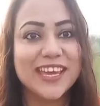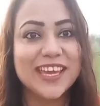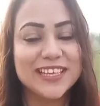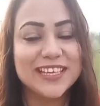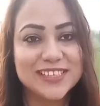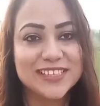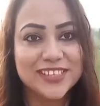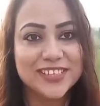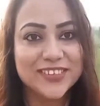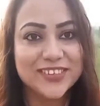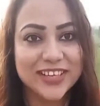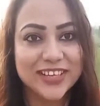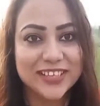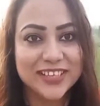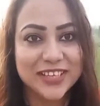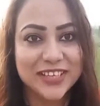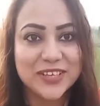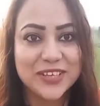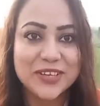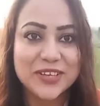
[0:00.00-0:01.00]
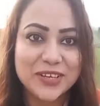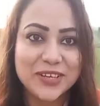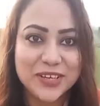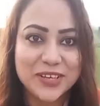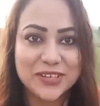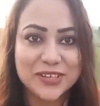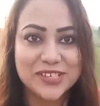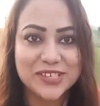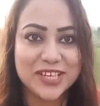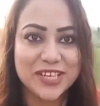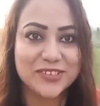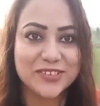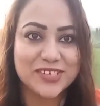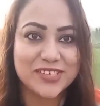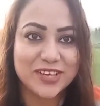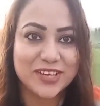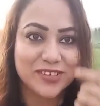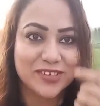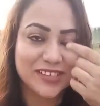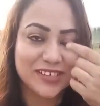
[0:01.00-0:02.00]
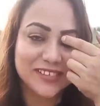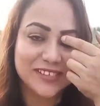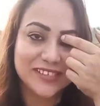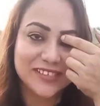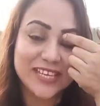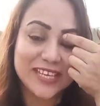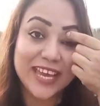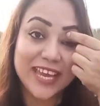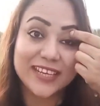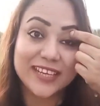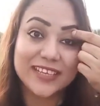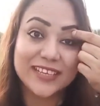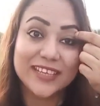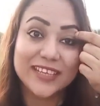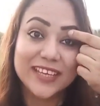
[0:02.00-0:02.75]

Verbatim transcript: integrating your shadow side.